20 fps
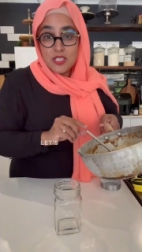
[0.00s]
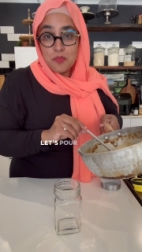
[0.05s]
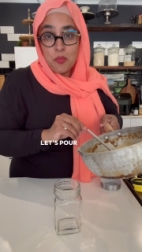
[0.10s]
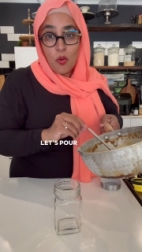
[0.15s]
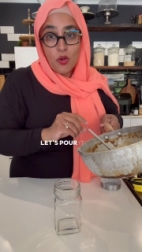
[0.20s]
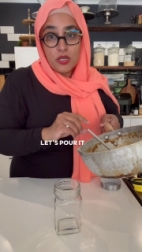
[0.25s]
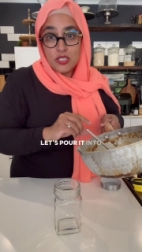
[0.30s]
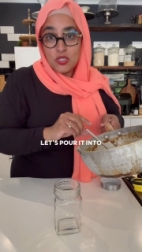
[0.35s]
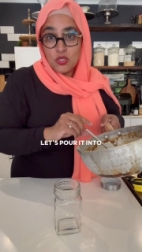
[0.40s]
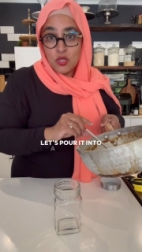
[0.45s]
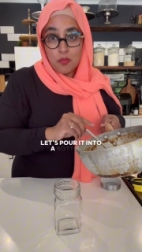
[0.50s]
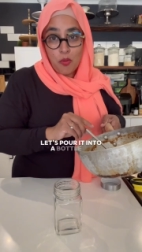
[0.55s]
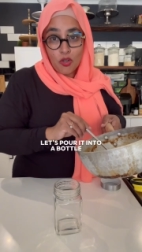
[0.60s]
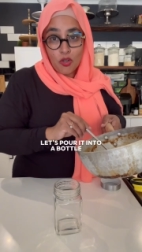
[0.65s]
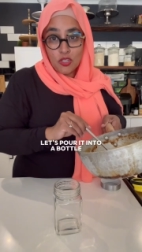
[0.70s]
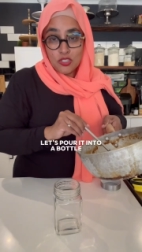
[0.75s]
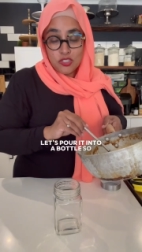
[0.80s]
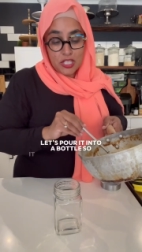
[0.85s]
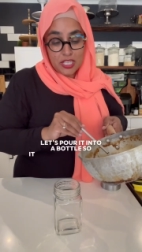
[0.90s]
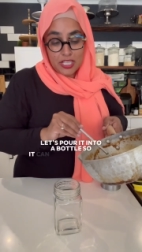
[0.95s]
pour it into a
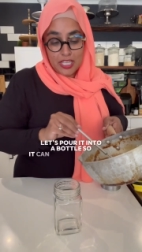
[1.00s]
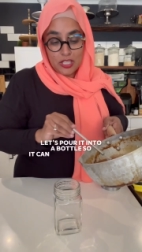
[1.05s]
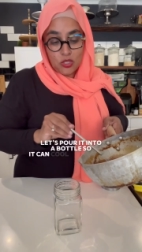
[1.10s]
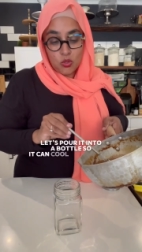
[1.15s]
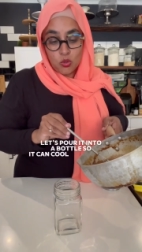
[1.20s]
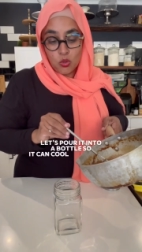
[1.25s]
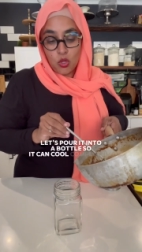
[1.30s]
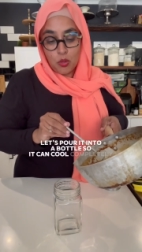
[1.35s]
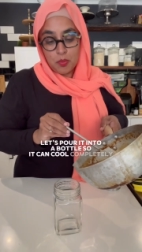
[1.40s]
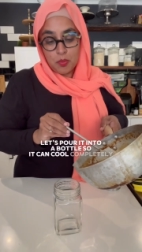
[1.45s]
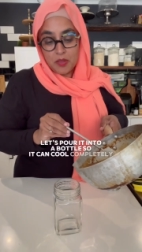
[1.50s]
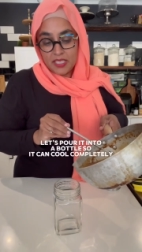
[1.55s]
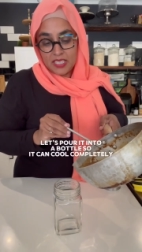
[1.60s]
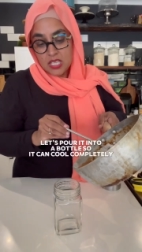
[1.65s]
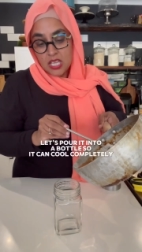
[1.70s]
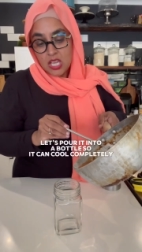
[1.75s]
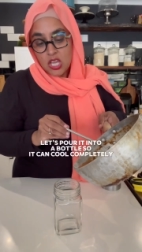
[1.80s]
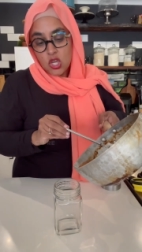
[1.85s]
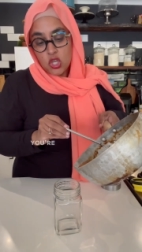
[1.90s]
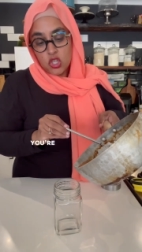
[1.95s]
bottle so it can cool
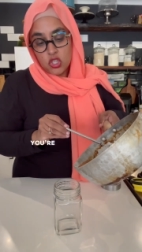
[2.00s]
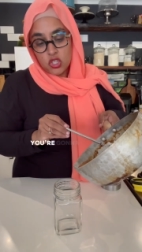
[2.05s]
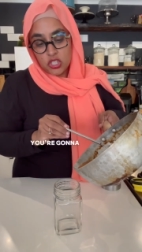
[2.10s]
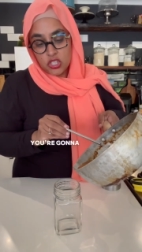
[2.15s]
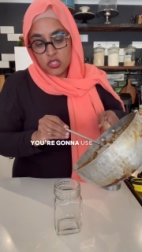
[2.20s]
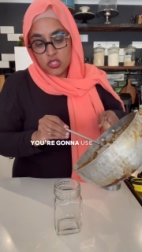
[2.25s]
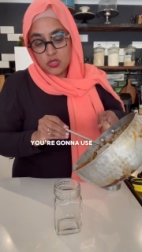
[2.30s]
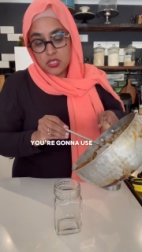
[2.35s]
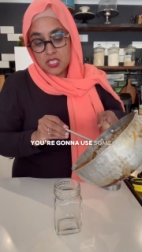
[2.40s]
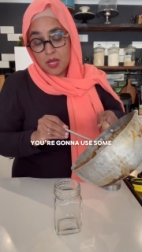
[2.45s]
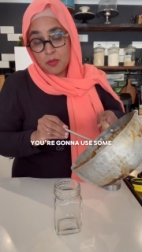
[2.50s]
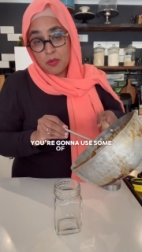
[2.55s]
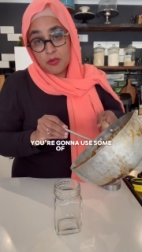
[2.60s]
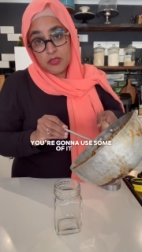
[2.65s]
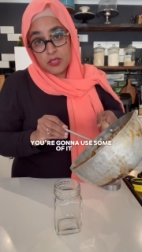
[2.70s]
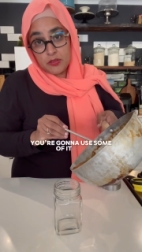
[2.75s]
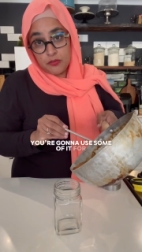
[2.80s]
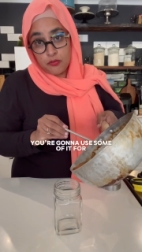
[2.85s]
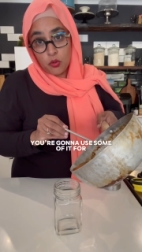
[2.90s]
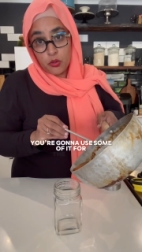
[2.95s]
completely. You're going to use some of
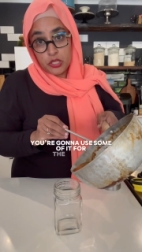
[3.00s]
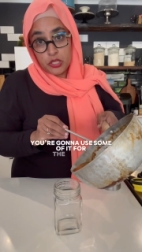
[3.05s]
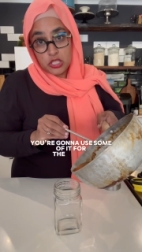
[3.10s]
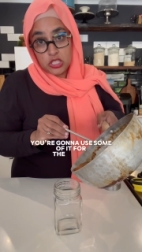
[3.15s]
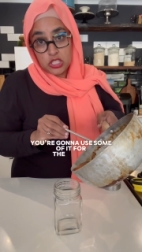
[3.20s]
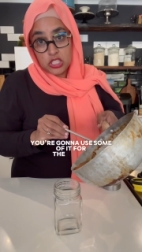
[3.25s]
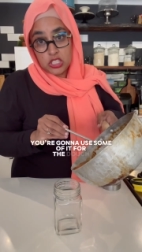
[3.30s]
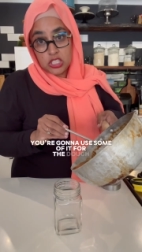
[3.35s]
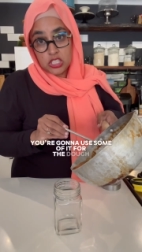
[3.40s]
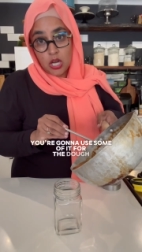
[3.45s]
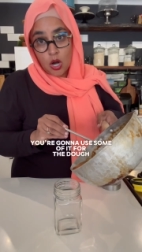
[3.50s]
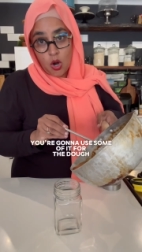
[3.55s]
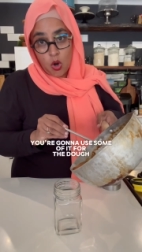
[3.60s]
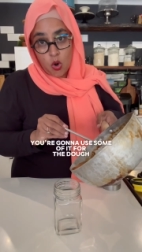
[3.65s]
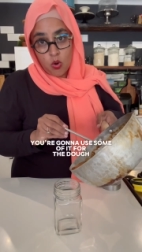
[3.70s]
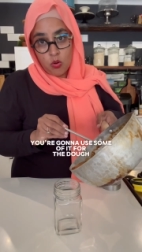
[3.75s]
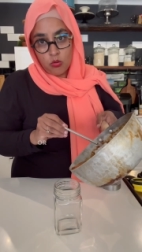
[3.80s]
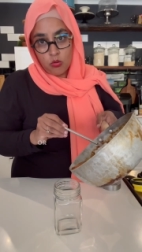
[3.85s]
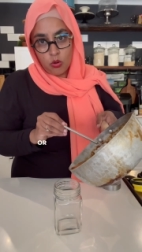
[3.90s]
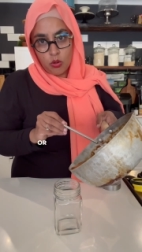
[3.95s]
it for the
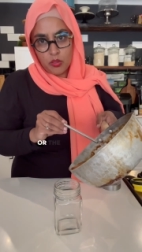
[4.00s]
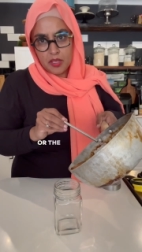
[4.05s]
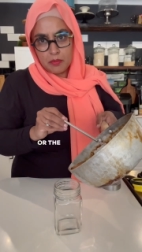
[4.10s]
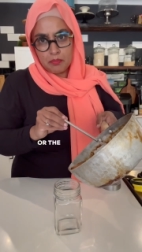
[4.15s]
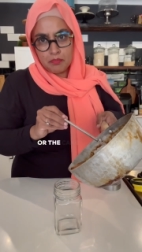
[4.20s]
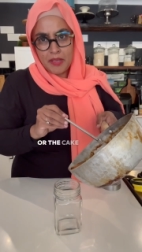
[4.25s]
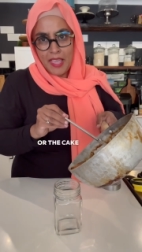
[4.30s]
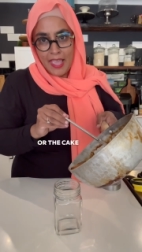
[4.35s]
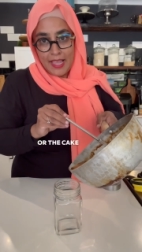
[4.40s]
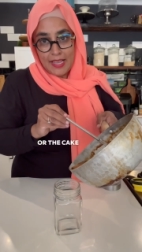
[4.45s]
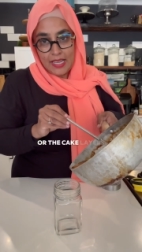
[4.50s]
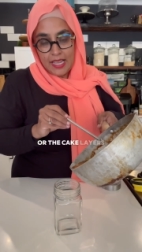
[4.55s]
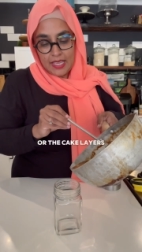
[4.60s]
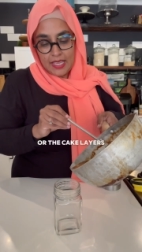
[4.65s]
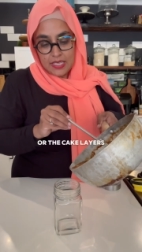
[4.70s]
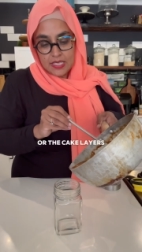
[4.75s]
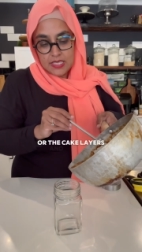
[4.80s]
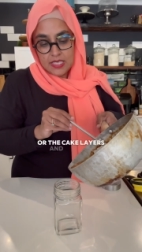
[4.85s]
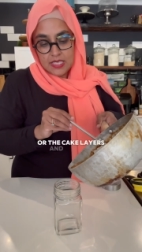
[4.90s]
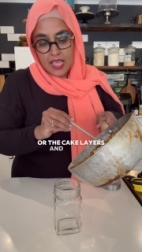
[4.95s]
dough or the cake
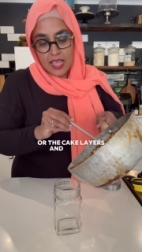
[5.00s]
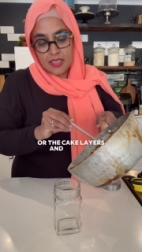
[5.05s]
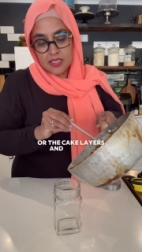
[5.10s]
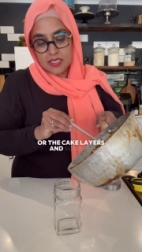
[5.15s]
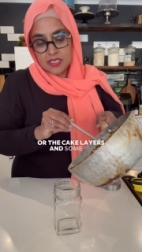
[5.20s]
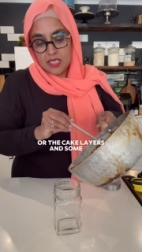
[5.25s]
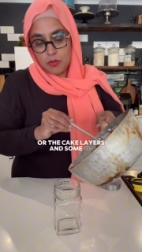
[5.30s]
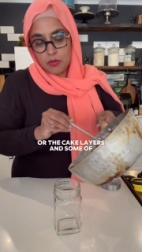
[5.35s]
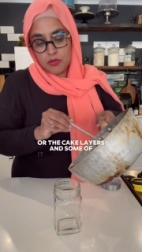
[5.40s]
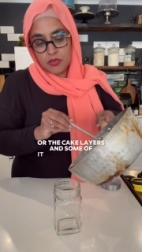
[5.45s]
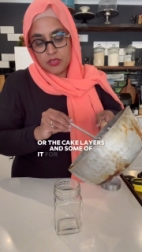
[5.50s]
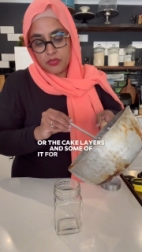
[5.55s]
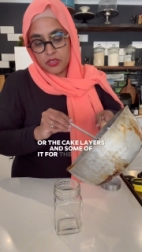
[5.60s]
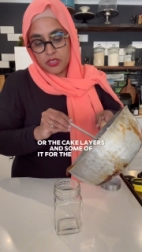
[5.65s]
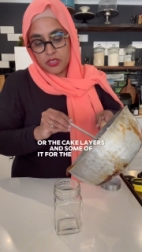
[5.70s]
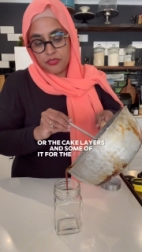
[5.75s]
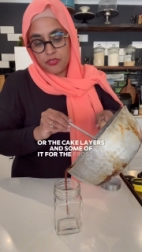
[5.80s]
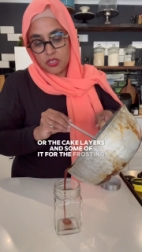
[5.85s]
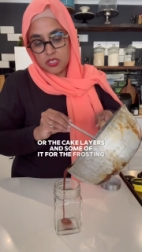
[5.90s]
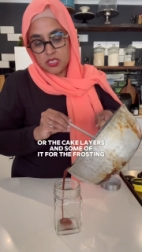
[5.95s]
layers and some of it for
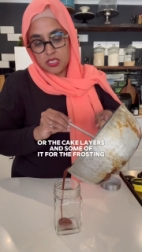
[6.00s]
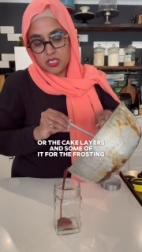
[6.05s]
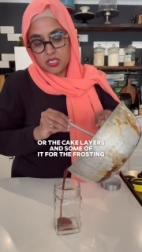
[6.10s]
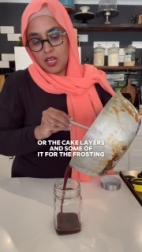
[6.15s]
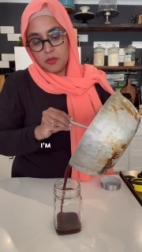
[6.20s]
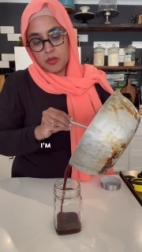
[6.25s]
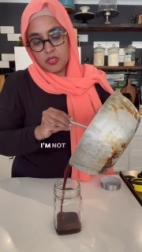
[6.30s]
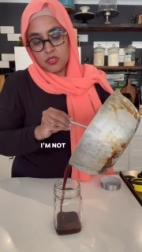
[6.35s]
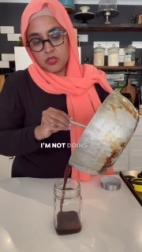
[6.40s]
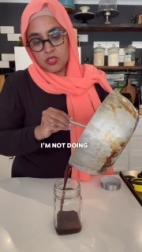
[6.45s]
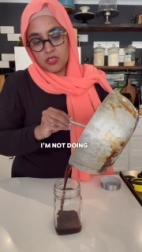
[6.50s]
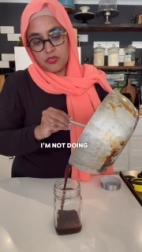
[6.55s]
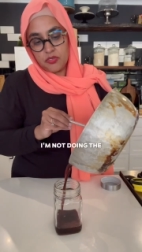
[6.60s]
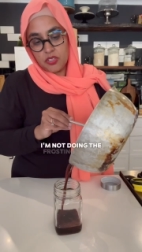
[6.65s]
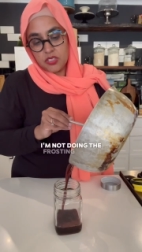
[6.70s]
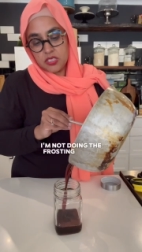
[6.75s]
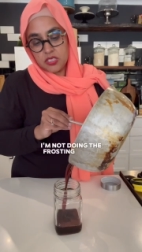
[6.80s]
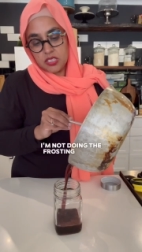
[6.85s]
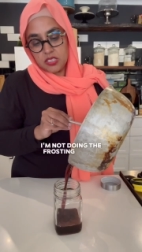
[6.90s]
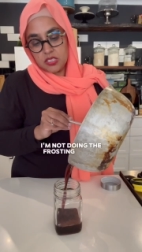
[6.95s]
the frostings. I'm not doing the
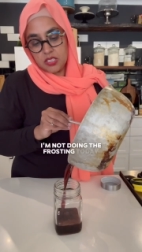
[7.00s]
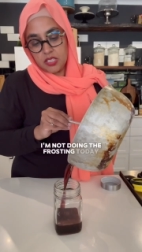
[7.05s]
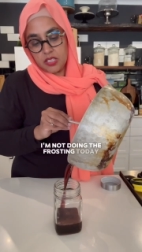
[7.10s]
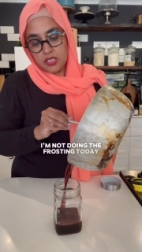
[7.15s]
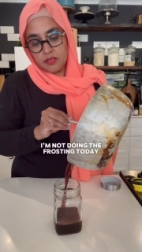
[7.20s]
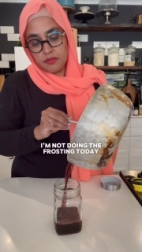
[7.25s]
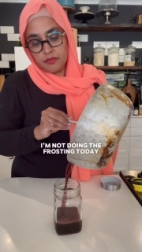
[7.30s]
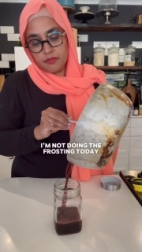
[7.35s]
frosting today. I'm